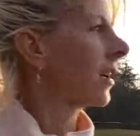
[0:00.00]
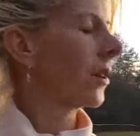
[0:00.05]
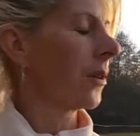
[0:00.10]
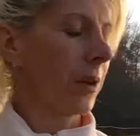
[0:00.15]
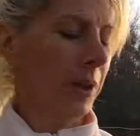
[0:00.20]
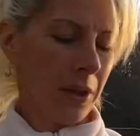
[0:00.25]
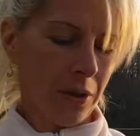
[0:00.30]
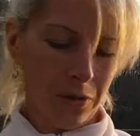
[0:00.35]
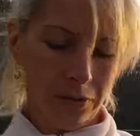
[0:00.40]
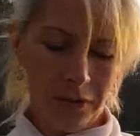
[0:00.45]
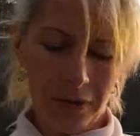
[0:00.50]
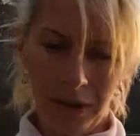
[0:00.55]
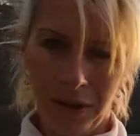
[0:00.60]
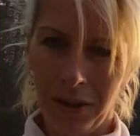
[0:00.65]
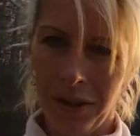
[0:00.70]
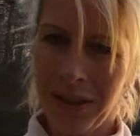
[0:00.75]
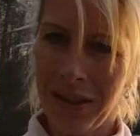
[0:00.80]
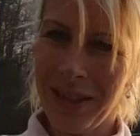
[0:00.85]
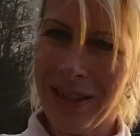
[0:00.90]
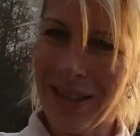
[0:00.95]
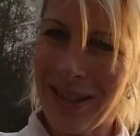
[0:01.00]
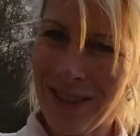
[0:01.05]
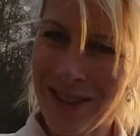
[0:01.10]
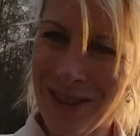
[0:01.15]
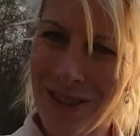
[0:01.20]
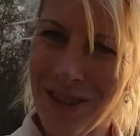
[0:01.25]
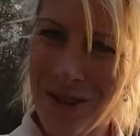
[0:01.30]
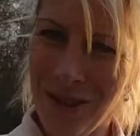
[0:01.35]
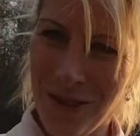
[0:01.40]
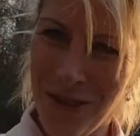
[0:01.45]
going over there.
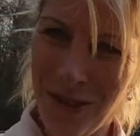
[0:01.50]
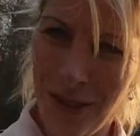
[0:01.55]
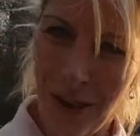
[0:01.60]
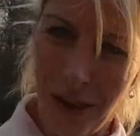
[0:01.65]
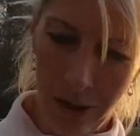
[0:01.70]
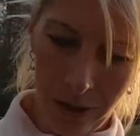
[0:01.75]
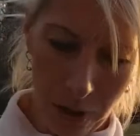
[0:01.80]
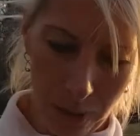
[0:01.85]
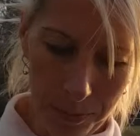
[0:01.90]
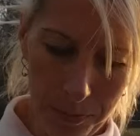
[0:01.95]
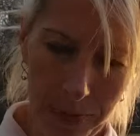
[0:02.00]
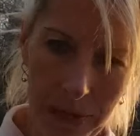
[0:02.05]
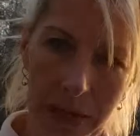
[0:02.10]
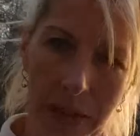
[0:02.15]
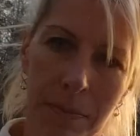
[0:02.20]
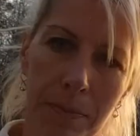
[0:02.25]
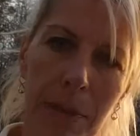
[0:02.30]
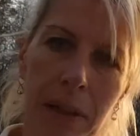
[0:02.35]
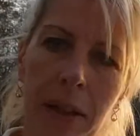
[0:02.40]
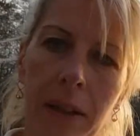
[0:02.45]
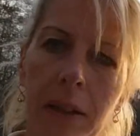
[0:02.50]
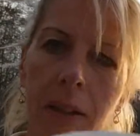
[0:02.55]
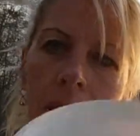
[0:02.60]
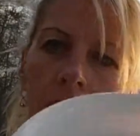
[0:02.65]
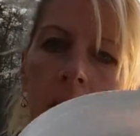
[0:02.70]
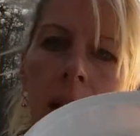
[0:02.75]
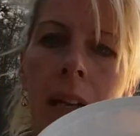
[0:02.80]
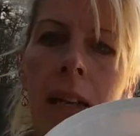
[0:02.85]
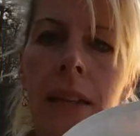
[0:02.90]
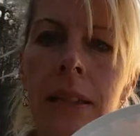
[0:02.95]
I'll open this bucket.
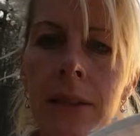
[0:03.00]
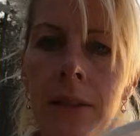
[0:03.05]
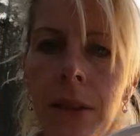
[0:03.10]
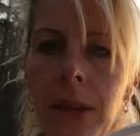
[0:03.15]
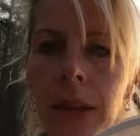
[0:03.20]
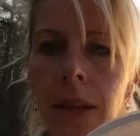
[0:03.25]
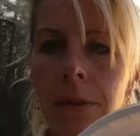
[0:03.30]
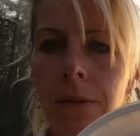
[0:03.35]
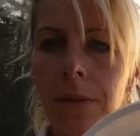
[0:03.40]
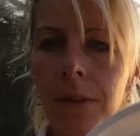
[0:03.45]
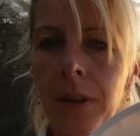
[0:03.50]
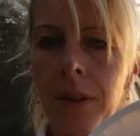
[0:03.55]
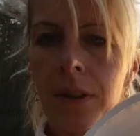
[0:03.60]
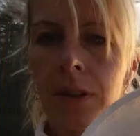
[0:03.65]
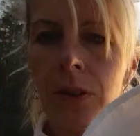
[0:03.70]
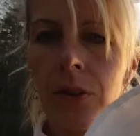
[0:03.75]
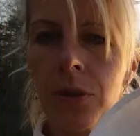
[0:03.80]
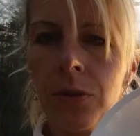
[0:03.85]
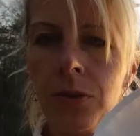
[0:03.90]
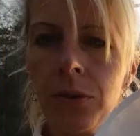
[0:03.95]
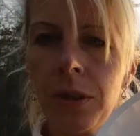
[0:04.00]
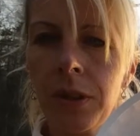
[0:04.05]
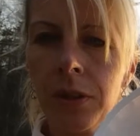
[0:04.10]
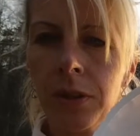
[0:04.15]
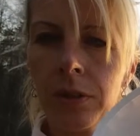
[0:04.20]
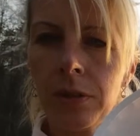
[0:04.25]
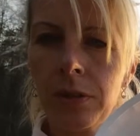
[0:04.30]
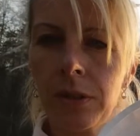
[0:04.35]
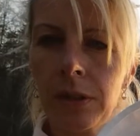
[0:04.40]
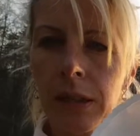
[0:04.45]
So I have 2
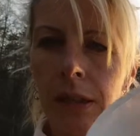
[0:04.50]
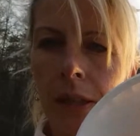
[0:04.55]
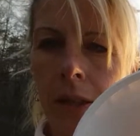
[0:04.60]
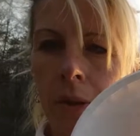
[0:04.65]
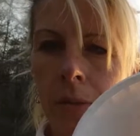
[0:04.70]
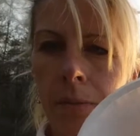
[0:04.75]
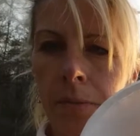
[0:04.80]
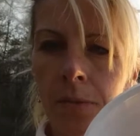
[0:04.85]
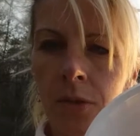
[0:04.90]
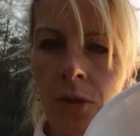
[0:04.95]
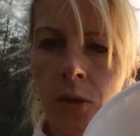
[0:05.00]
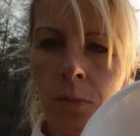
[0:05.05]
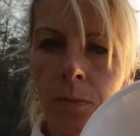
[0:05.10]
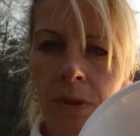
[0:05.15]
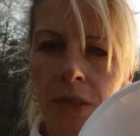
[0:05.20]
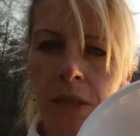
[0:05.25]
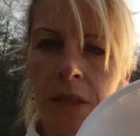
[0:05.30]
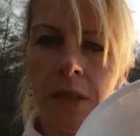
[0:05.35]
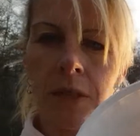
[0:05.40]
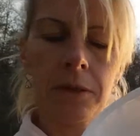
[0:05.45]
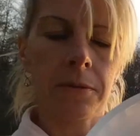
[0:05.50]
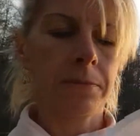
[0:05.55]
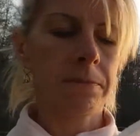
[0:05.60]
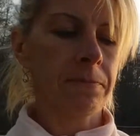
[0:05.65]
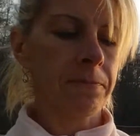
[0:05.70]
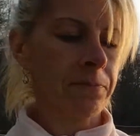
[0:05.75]
little scoops in here.